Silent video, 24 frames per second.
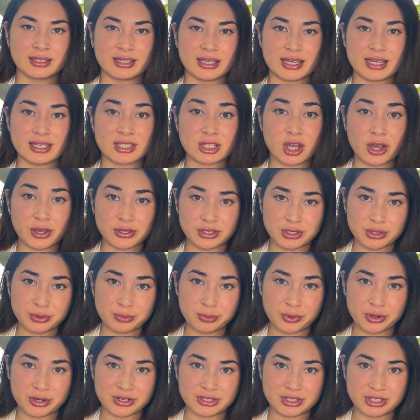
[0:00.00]
It's also
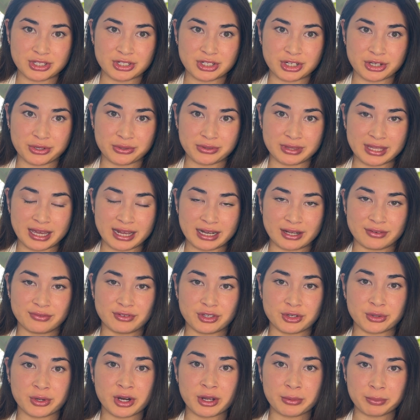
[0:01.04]
important to note that if
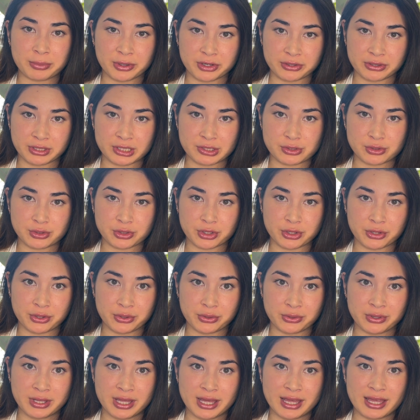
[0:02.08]
you're on birth
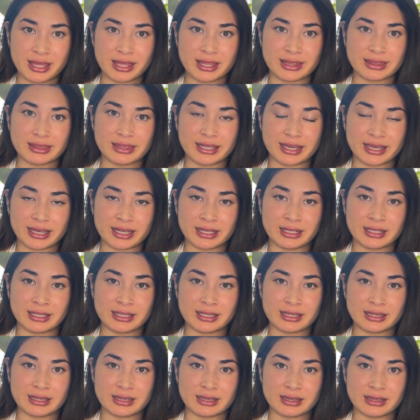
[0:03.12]
control, then
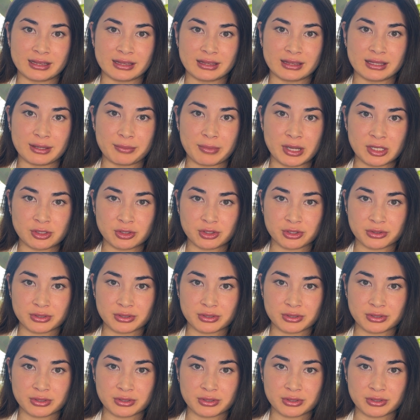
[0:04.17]
the menstrual